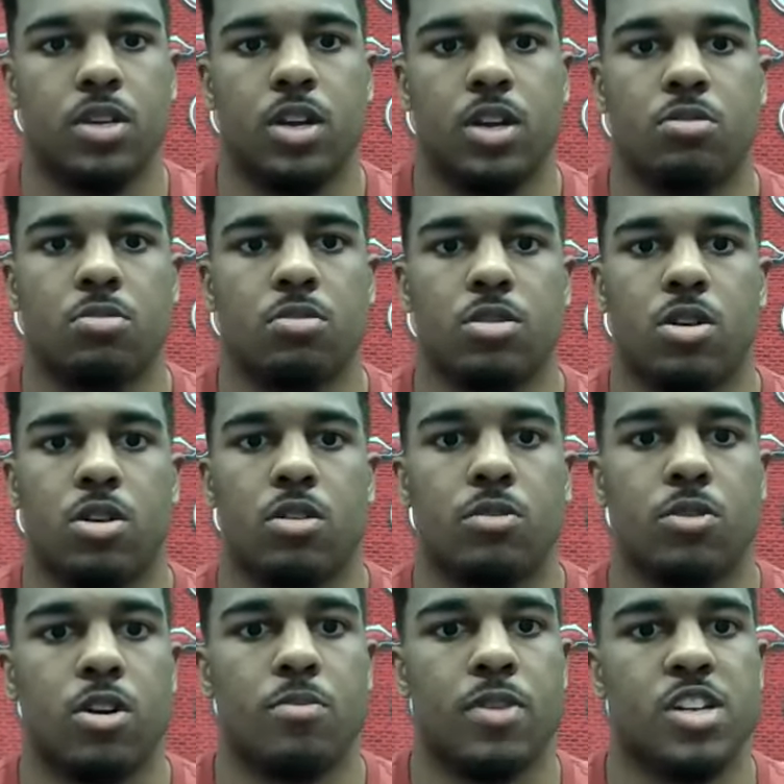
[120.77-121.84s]
know, throw
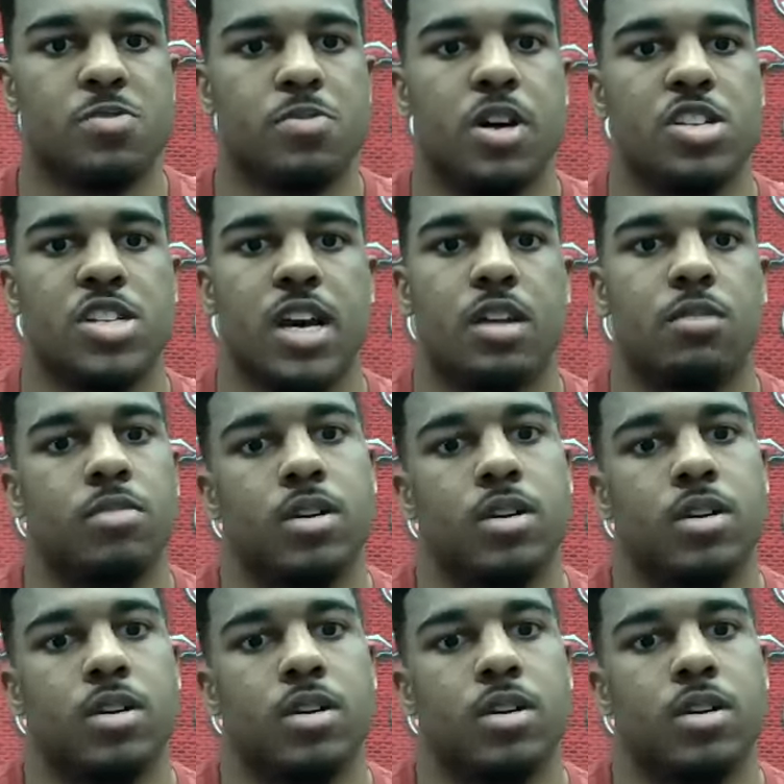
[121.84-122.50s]
our best punch at him.